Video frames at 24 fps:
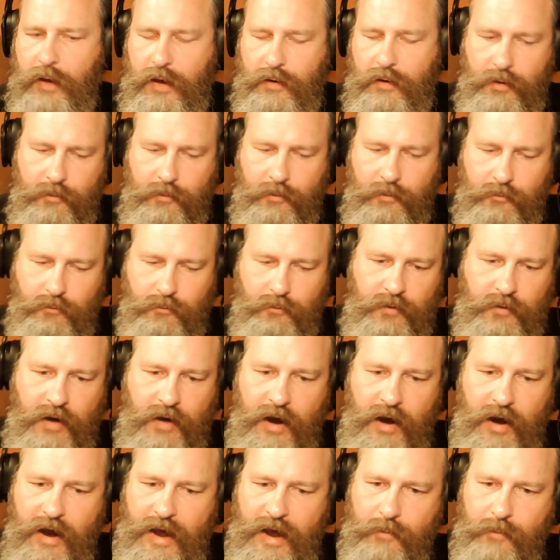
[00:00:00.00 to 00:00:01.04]
and
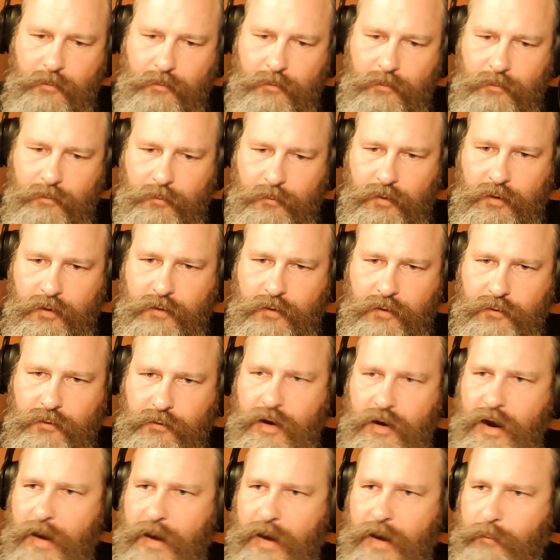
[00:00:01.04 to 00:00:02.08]
time, these
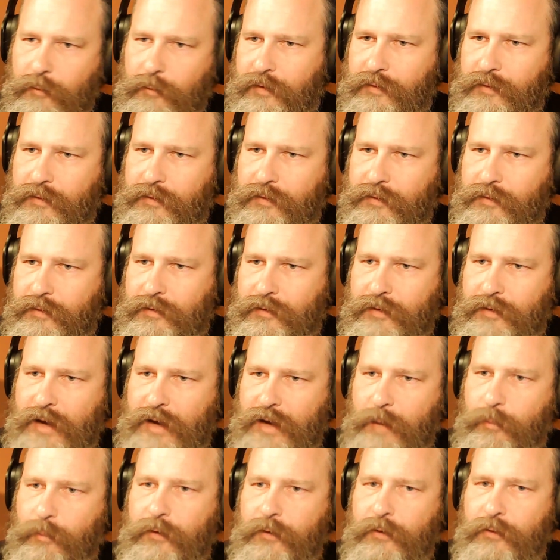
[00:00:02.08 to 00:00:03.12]
are timeless
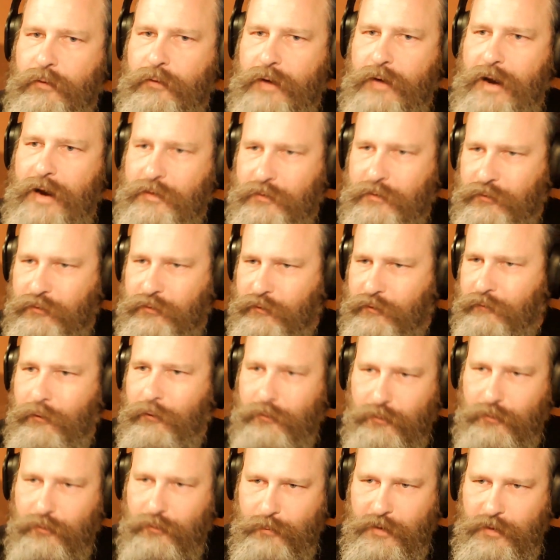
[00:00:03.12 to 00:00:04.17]
type of interactions. You've
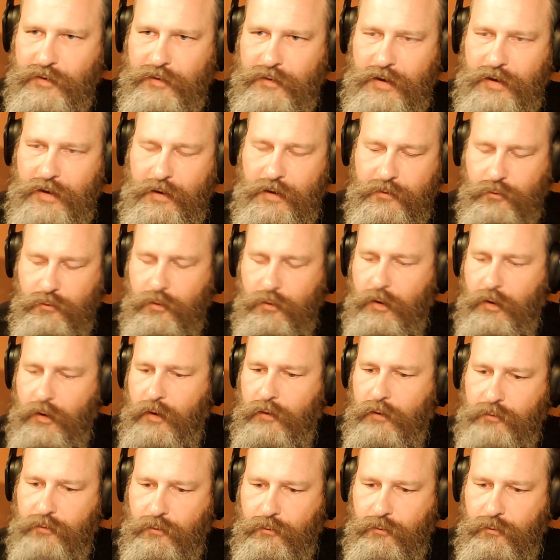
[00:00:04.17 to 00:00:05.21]
also mentioned that.
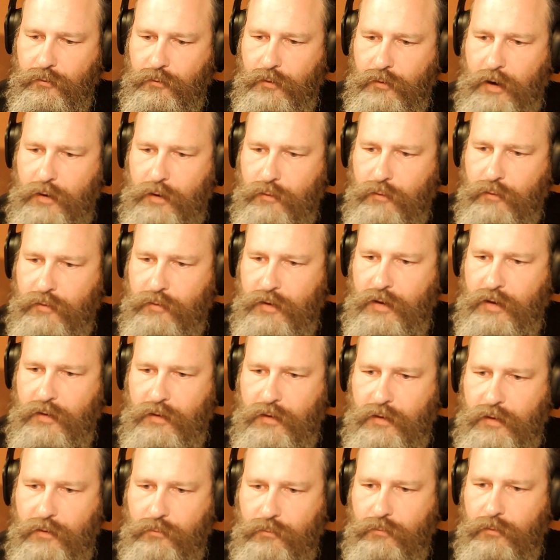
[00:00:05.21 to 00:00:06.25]
So are you
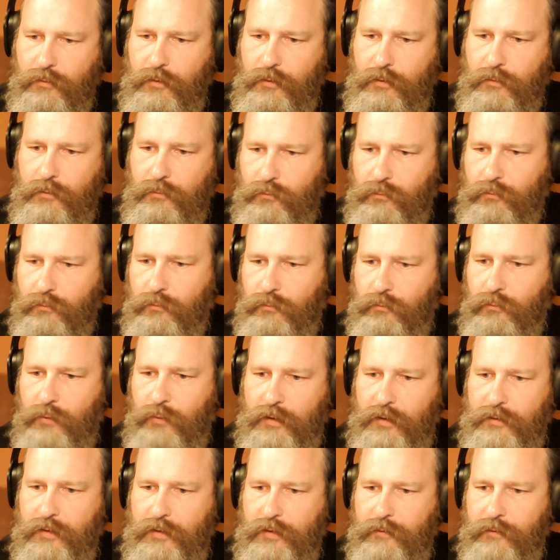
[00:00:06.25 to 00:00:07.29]
thinking that
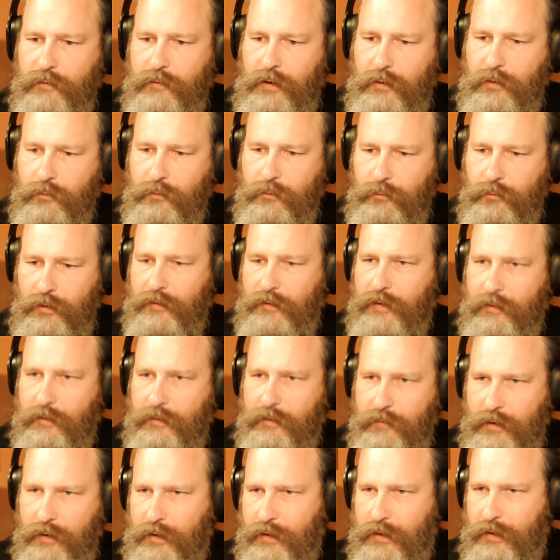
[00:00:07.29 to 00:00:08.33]

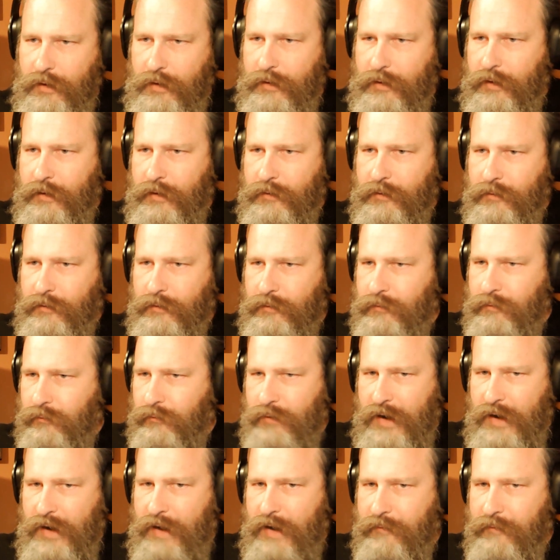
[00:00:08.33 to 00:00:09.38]
relativity and
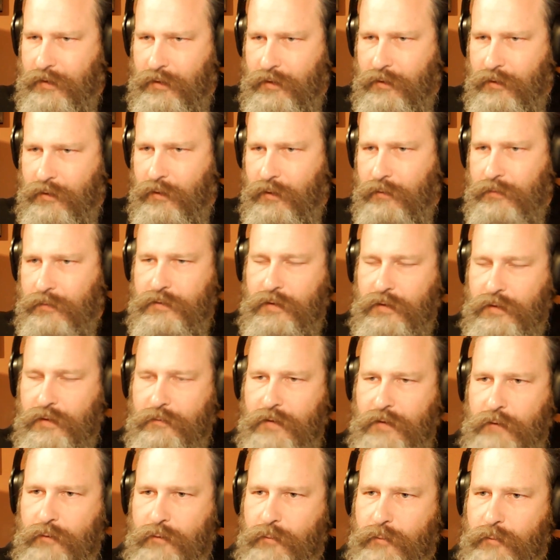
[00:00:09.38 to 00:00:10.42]
gravity and all this
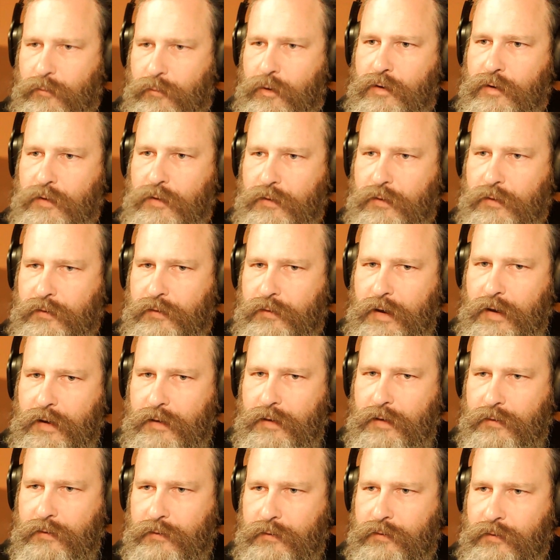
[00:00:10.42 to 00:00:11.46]
stuff kind of emerges
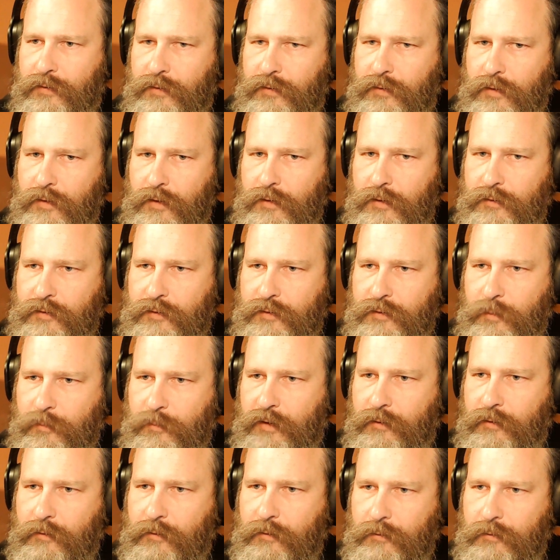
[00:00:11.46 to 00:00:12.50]
as
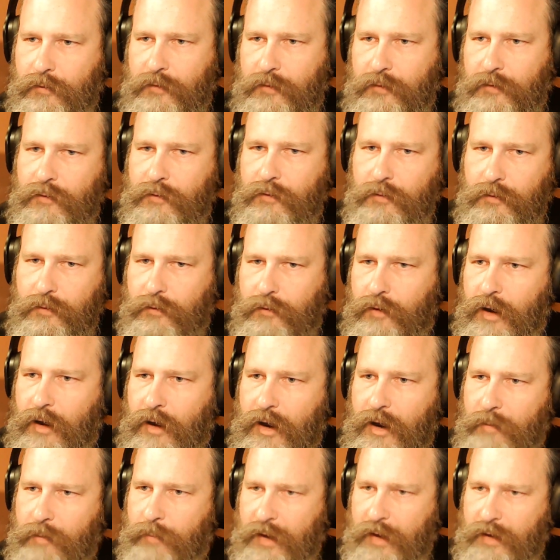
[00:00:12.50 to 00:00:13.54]
something that's
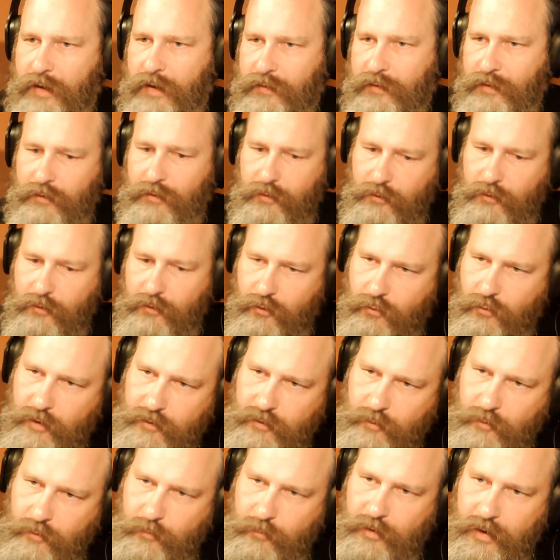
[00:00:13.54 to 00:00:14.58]
not basic, that the
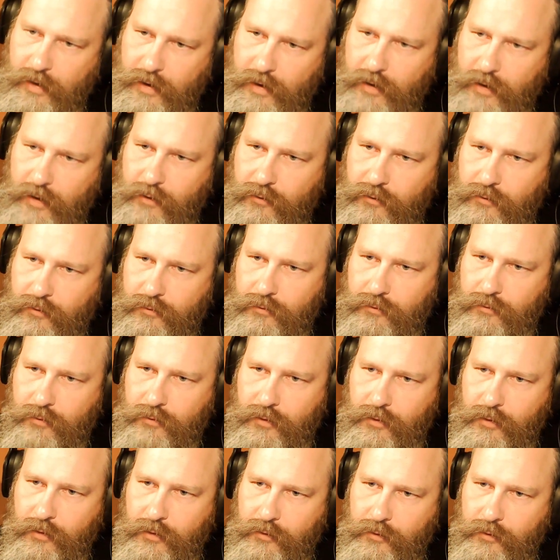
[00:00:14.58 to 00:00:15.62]
quantum mechanical
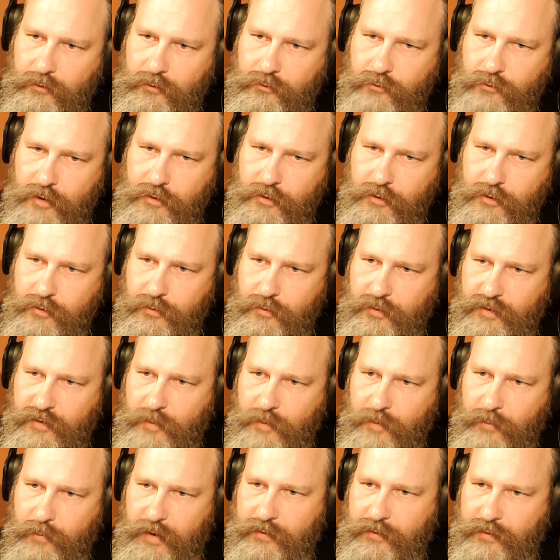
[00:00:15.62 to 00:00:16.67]
structure
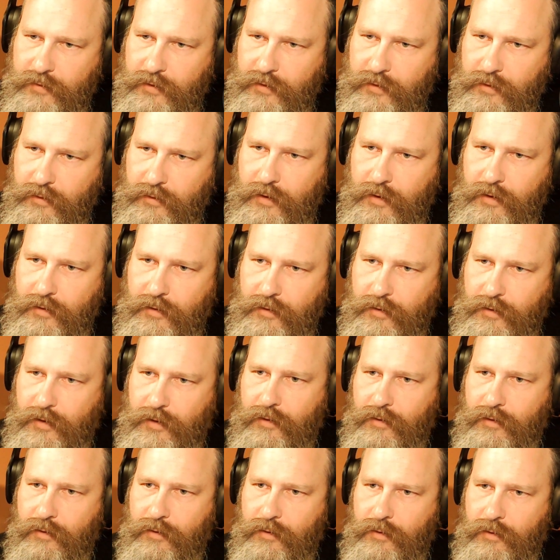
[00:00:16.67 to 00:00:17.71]
is the basic thing,
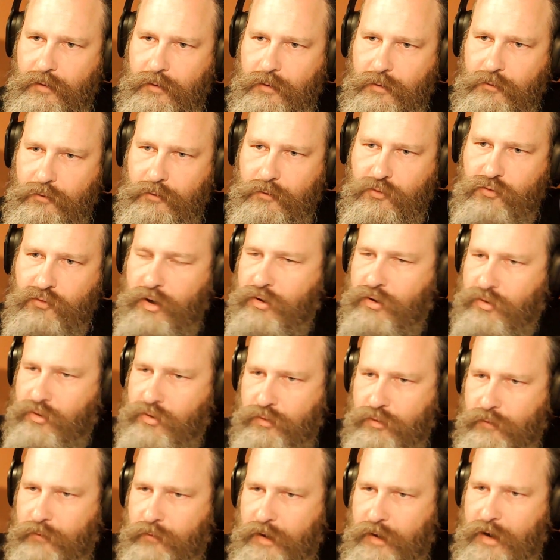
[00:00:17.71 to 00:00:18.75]
that
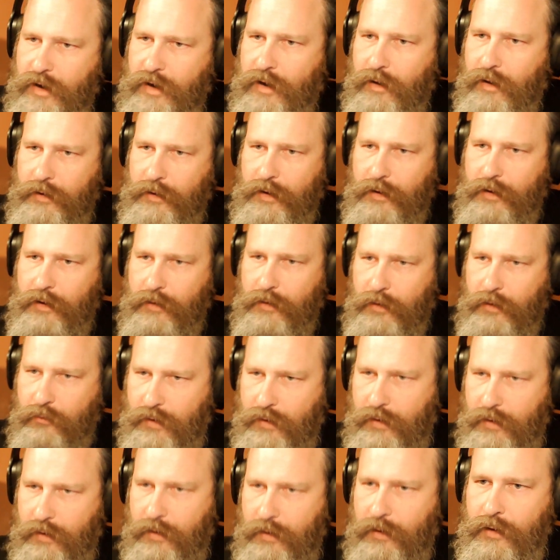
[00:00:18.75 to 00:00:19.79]
structure of reality,
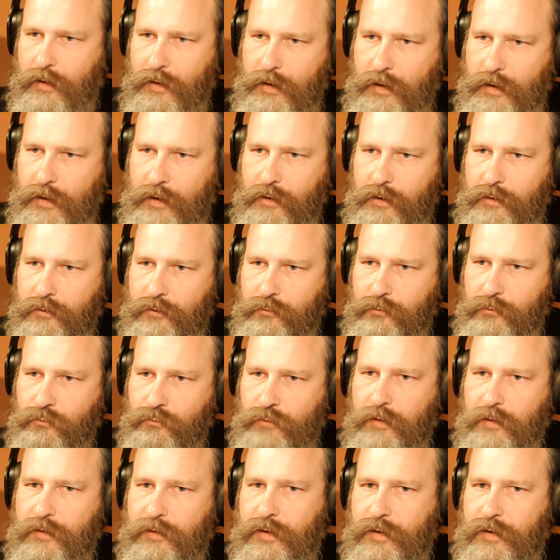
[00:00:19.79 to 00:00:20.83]
and
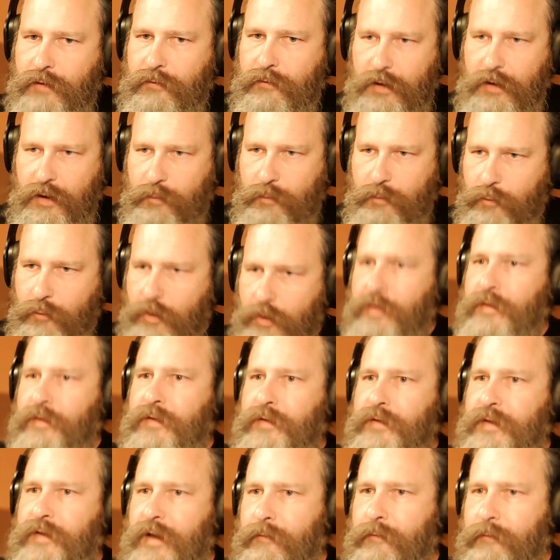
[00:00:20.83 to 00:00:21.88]
relativity
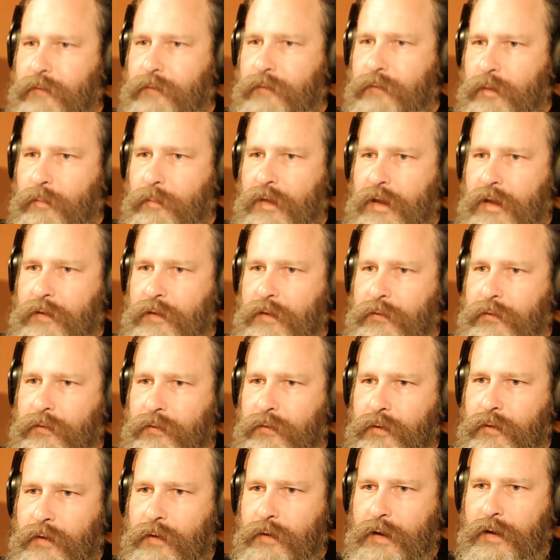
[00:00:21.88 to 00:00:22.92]
emerges then from
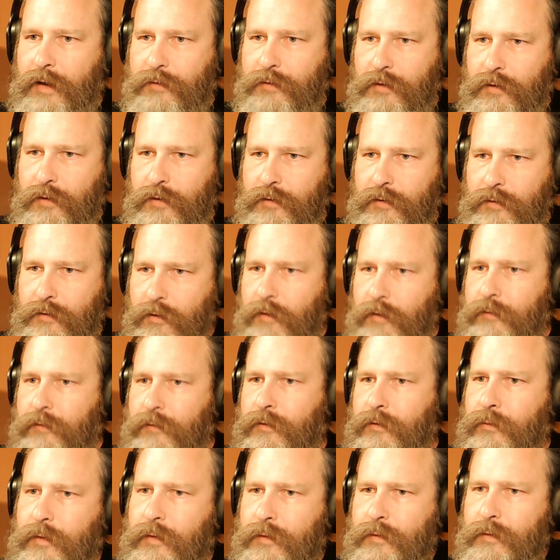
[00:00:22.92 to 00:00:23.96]
this as a
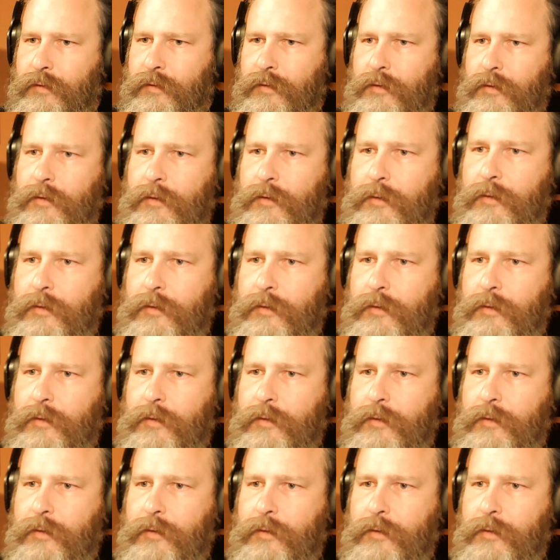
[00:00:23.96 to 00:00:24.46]
consequence?